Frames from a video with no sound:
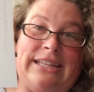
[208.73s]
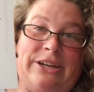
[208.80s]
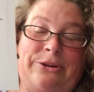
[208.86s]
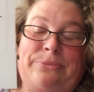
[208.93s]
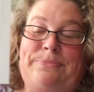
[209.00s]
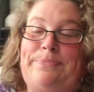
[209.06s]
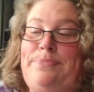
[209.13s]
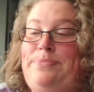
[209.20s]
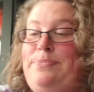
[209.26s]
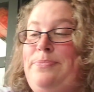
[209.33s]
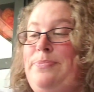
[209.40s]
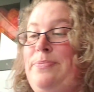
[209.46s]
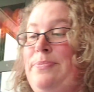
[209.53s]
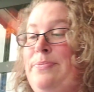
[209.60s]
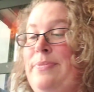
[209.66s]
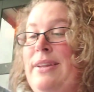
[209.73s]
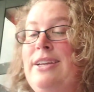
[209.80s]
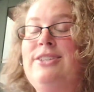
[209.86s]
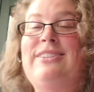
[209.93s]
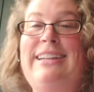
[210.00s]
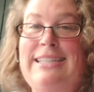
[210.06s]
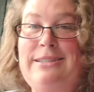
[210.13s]
loan.
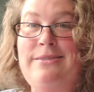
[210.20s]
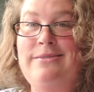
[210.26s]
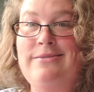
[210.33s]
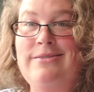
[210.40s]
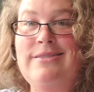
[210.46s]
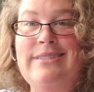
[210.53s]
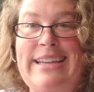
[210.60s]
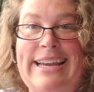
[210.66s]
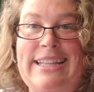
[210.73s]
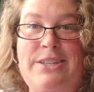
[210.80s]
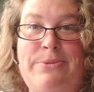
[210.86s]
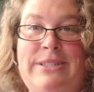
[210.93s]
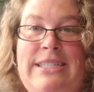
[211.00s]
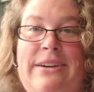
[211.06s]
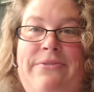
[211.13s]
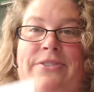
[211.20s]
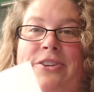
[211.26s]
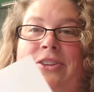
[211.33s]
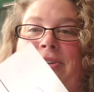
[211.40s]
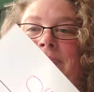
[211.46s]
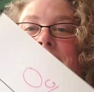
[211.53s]
So let's take this one step further.